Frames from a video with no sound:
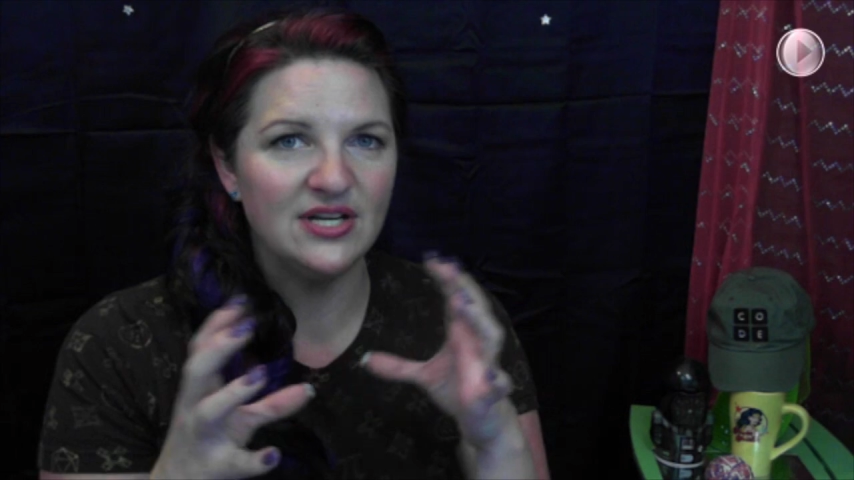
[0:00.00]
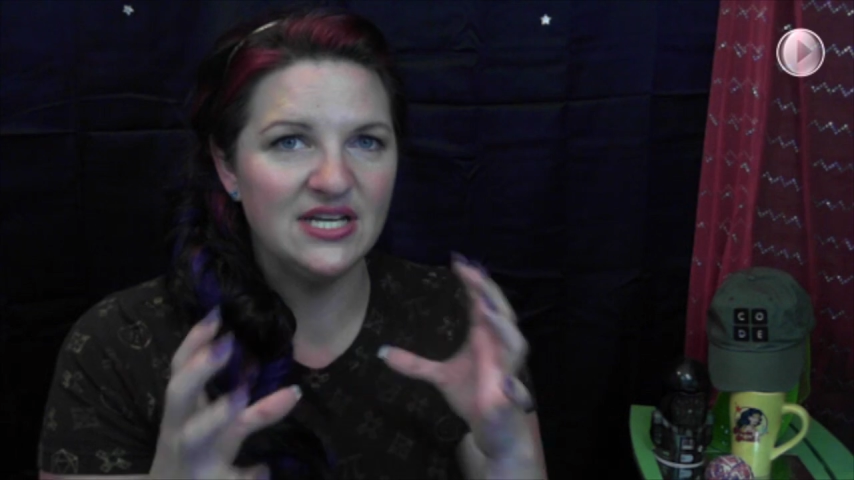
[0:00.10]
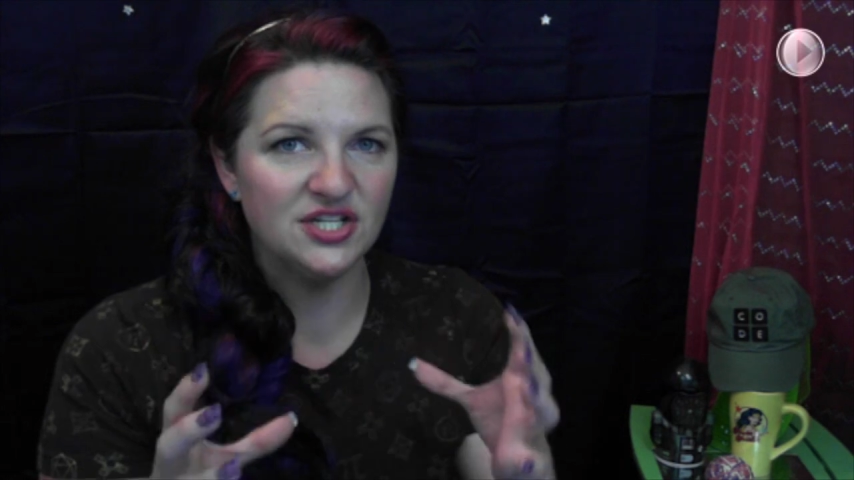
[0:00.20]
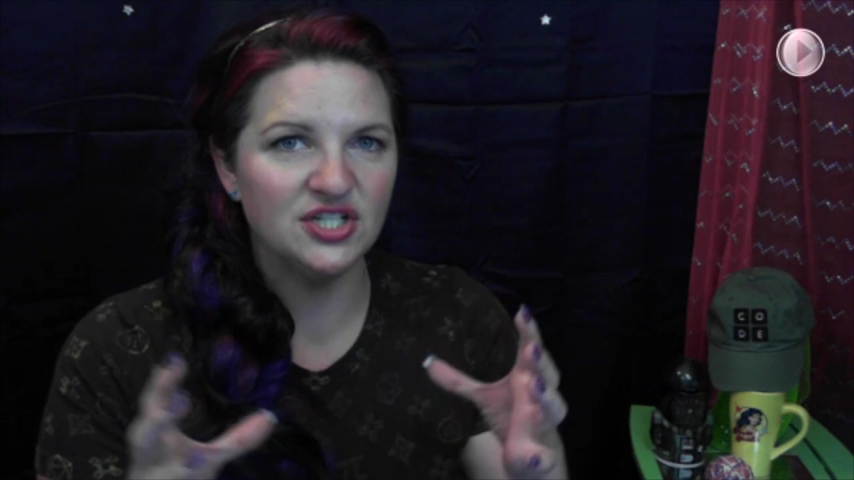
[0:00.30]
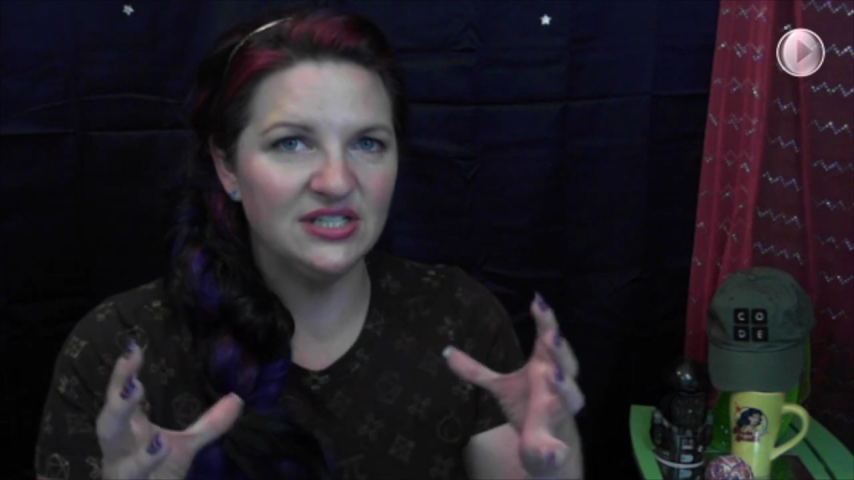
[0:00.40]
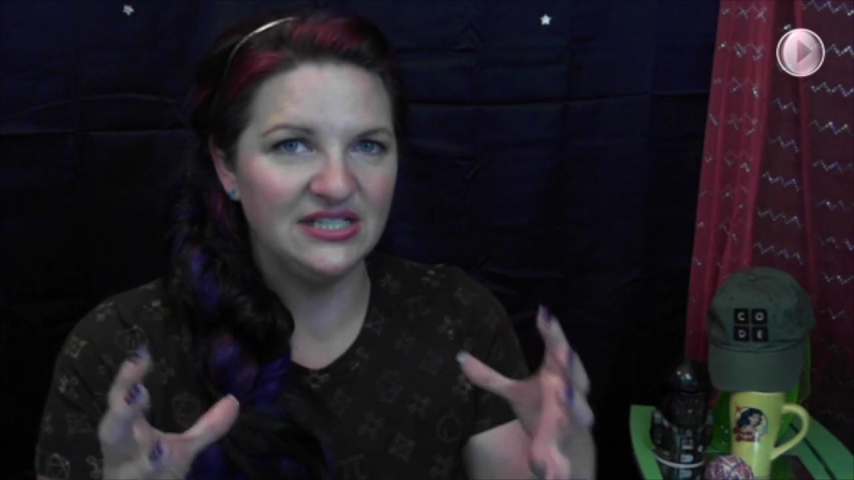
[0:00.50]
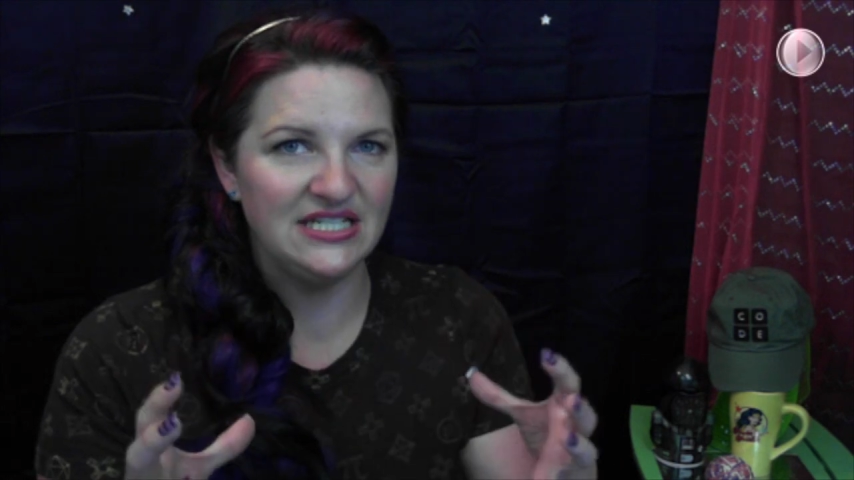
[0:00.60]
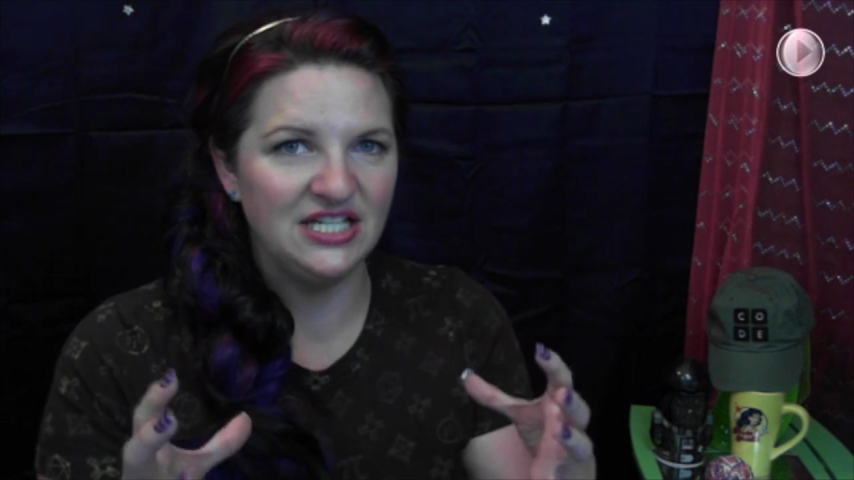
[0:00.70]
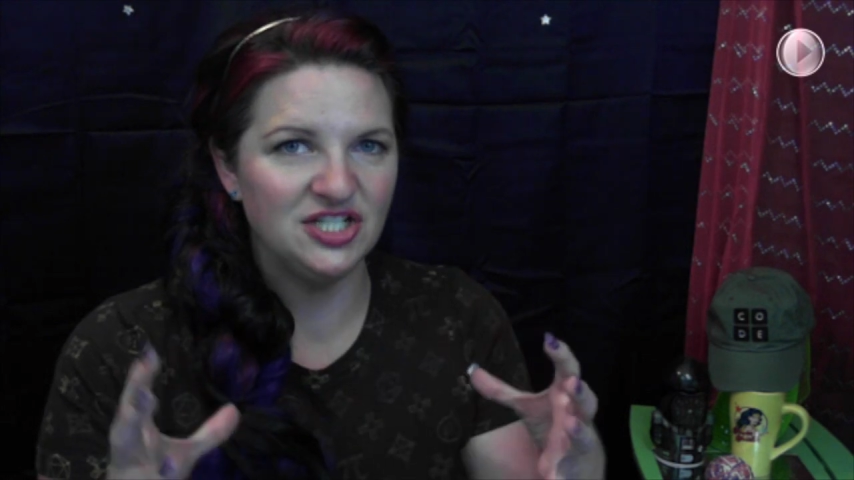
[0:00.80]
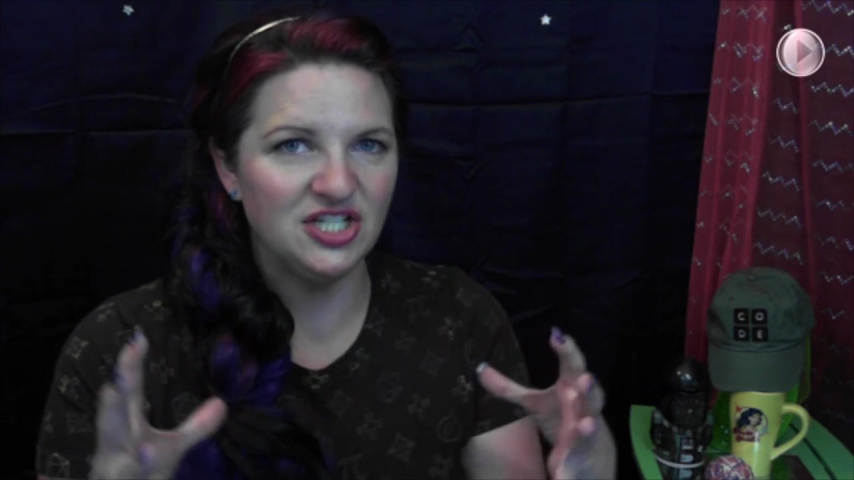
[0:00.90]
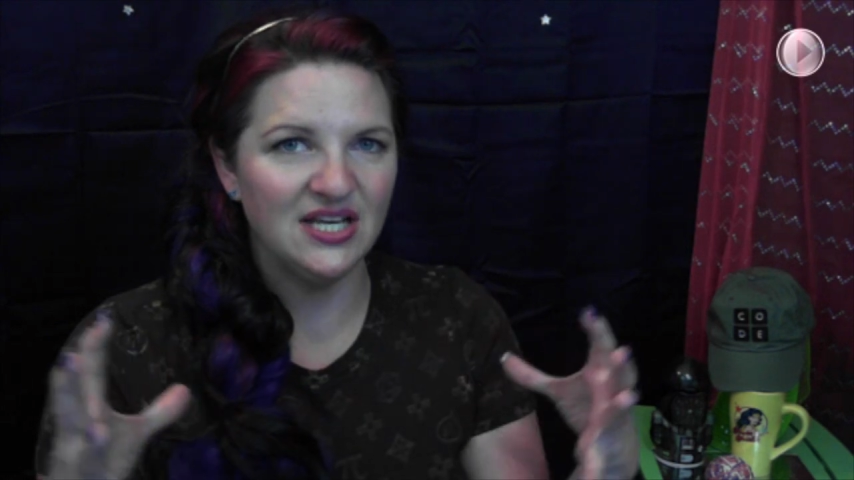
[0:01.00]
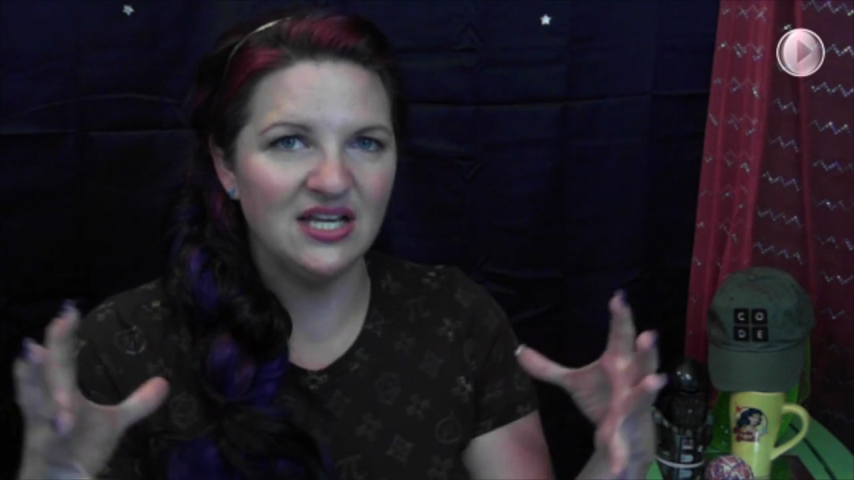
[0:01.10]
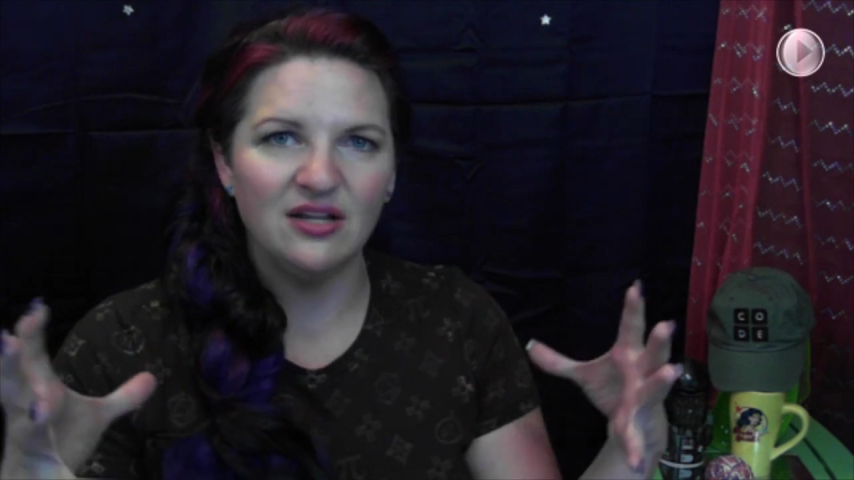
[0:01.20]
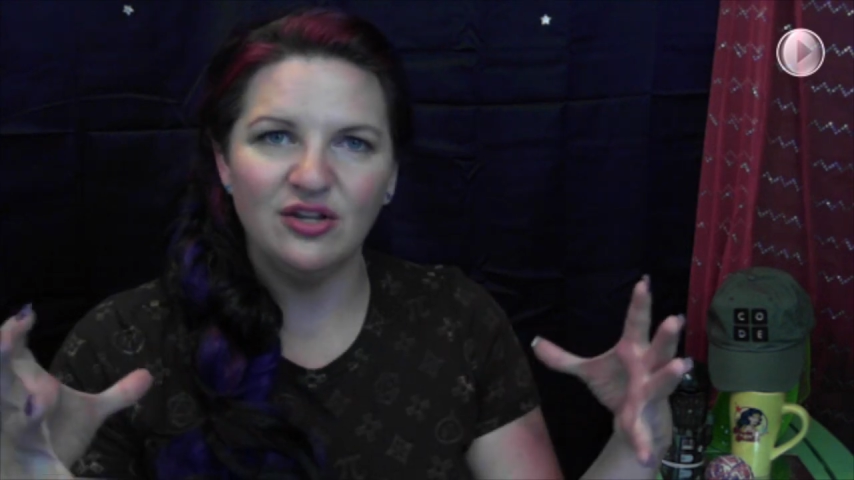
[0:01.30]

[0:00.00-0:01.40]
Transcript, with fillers: initially teaching it,